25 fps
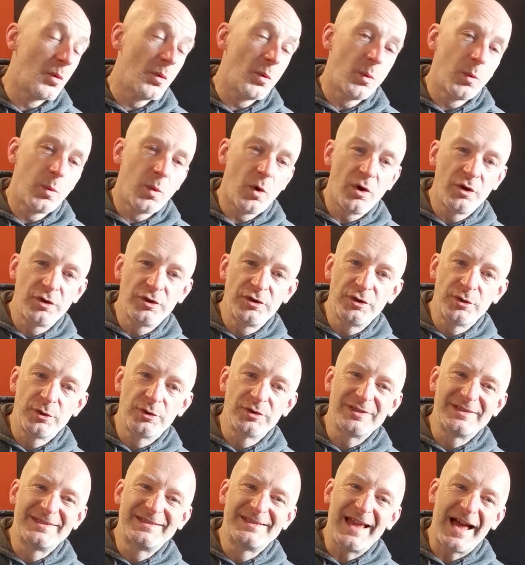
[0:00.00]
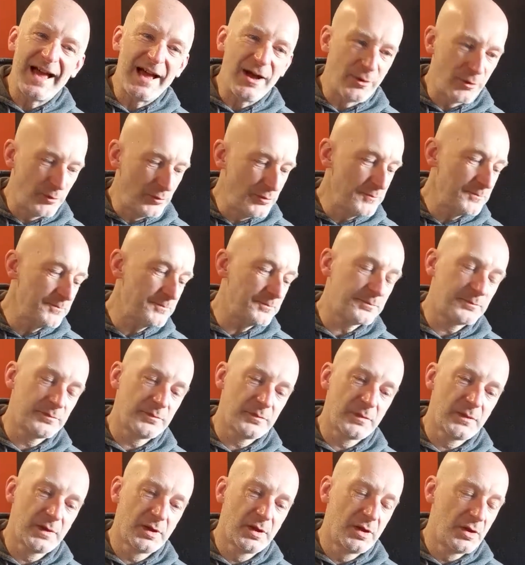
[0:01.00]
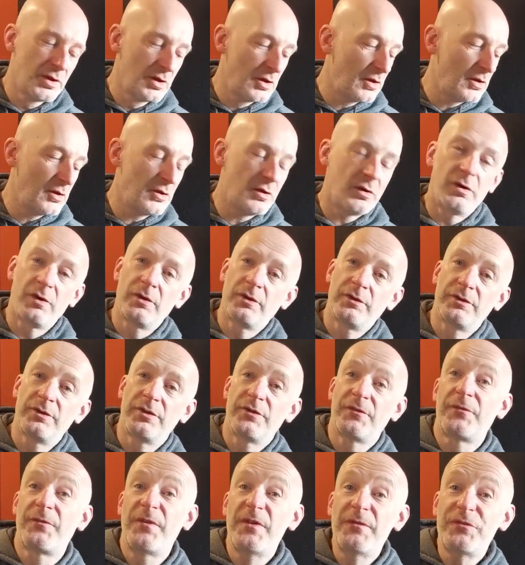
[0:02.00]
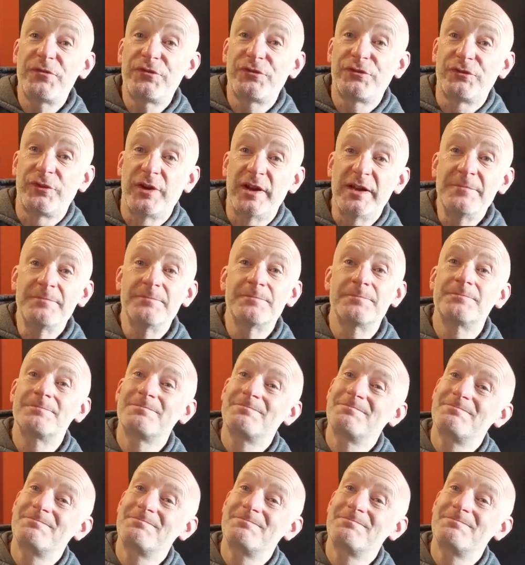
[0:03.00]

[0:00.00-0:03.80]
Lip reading: there. One note down on the 5th string